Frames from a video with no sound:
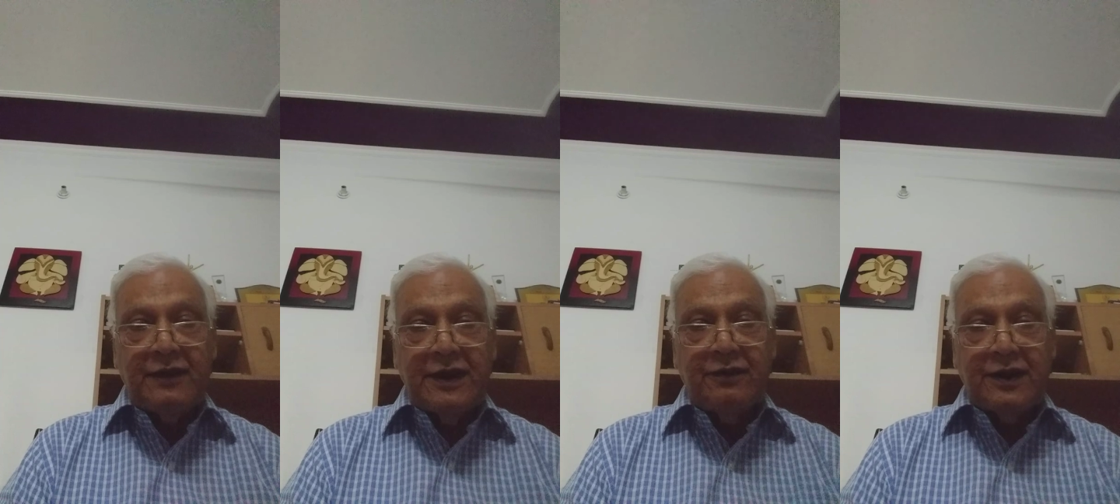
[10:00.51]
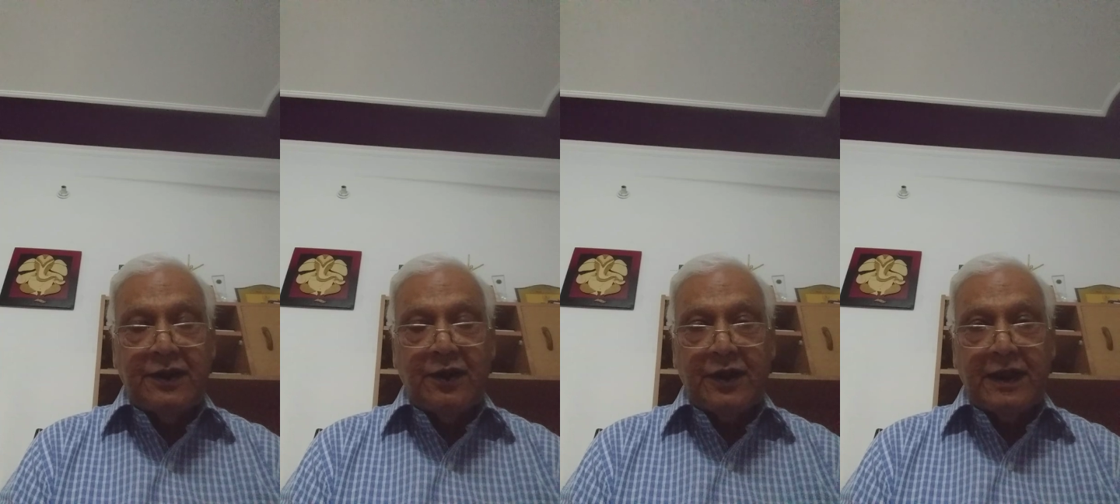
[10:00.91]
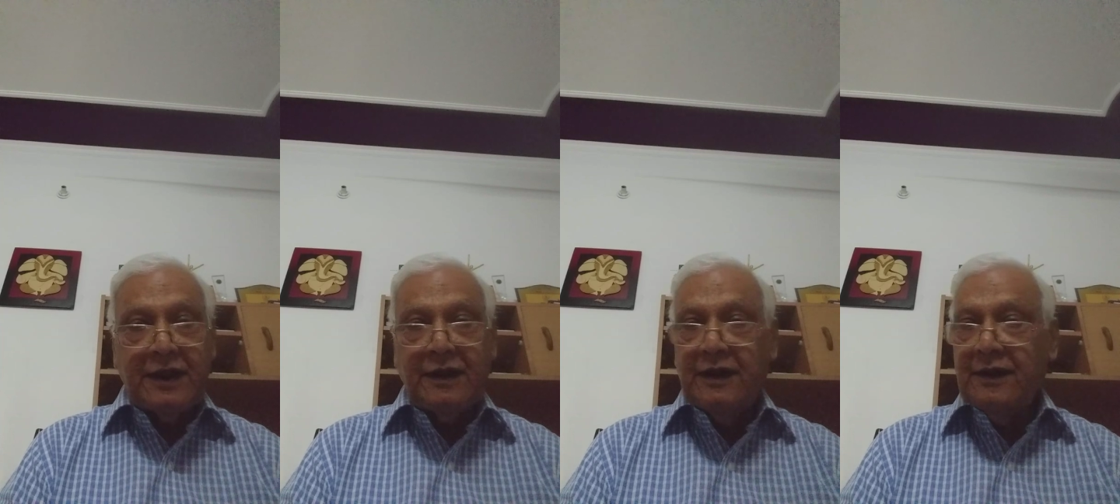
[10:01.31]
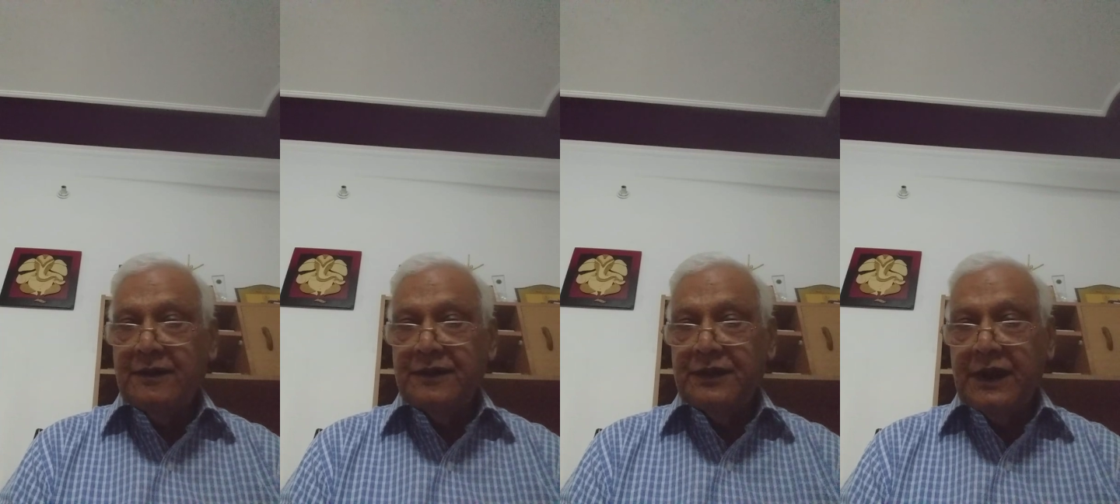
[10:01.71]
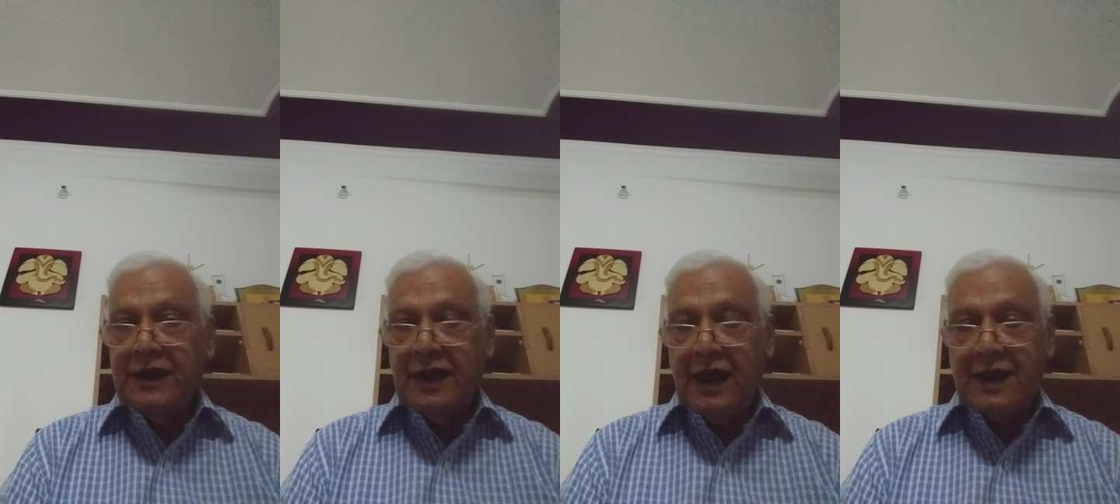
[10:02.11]
we were talking
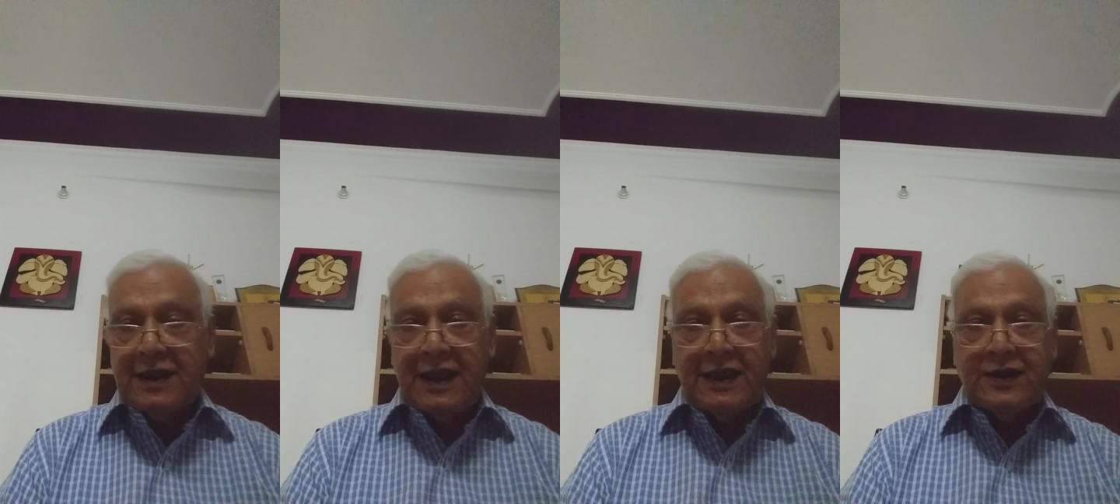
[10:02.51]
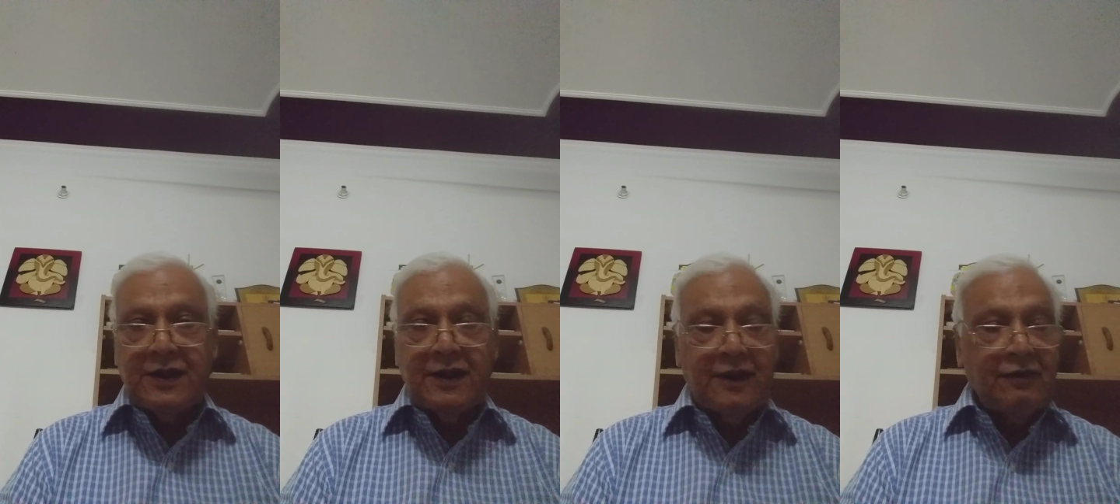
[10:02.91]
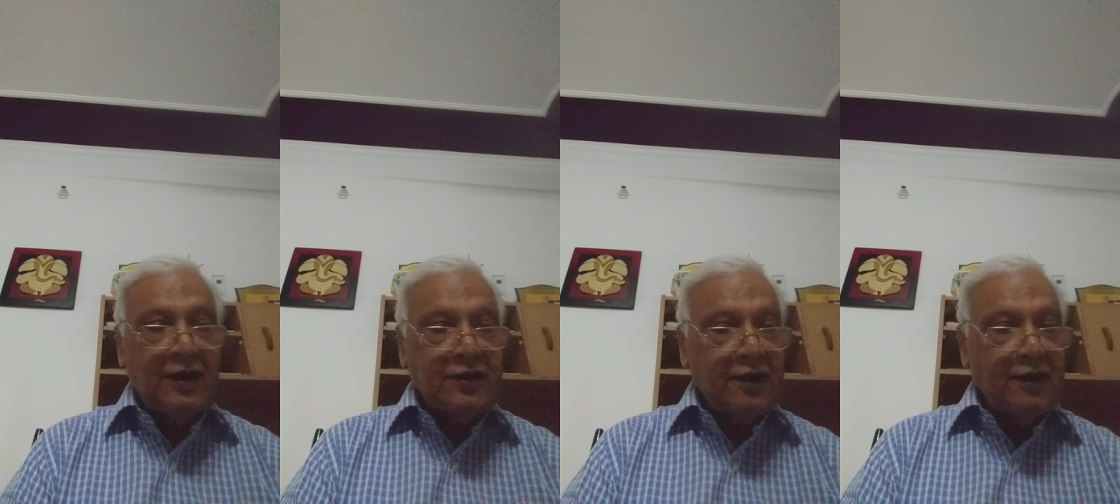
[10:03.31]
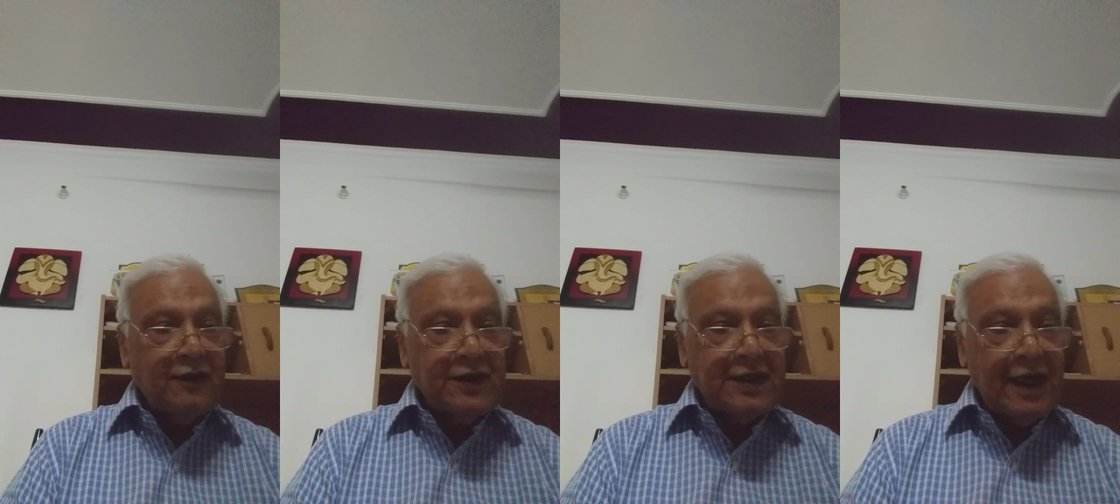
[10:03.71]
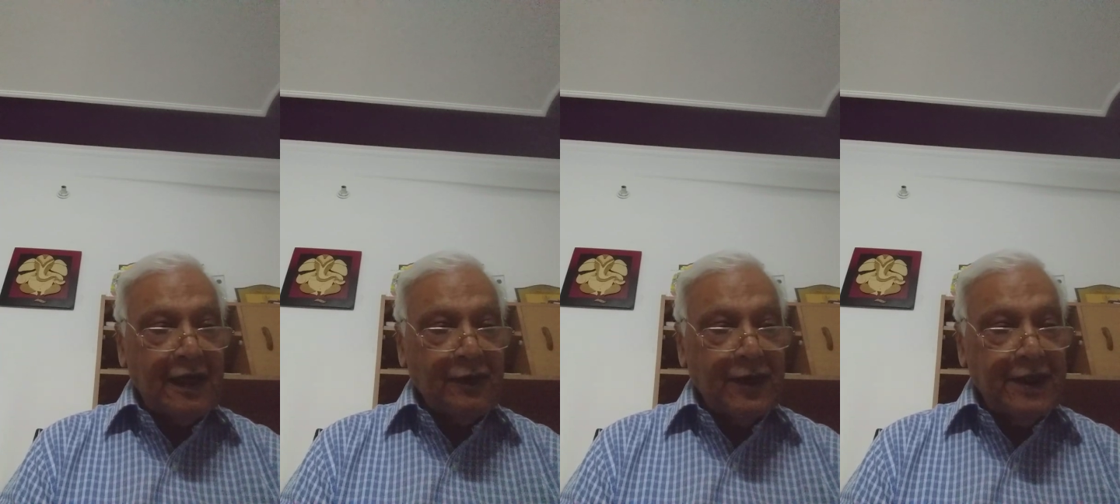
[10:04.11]
in the last lecture the function of
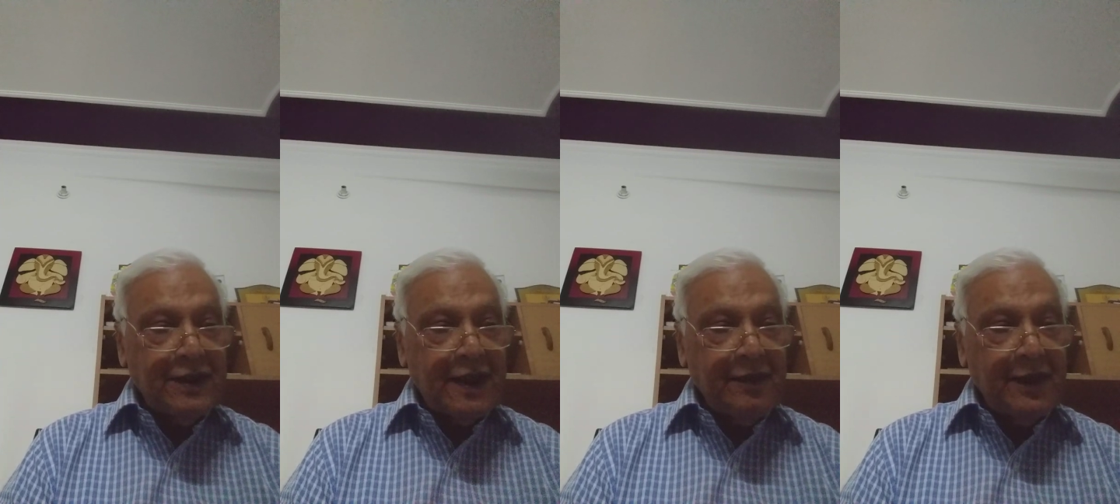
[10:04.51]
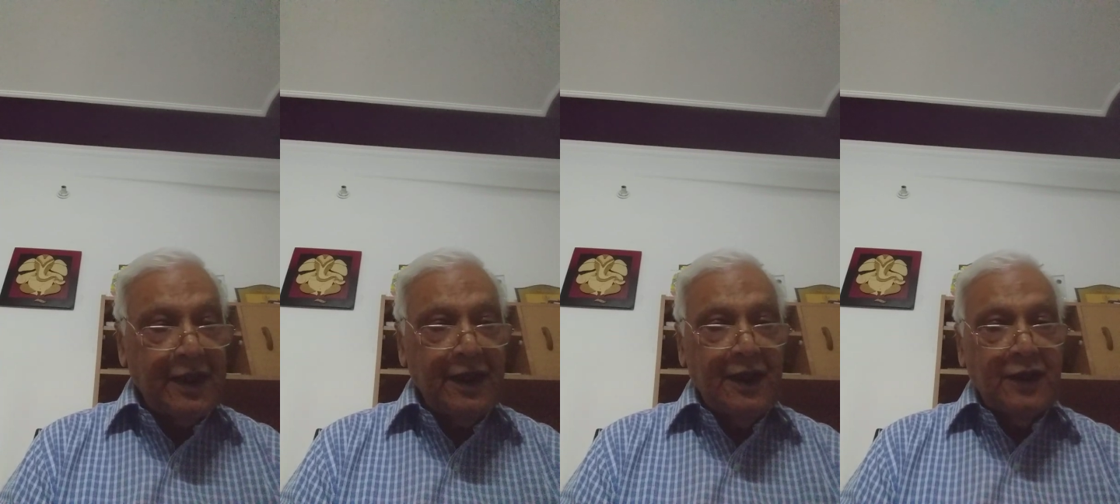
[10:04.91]
acetyl coenzyme A.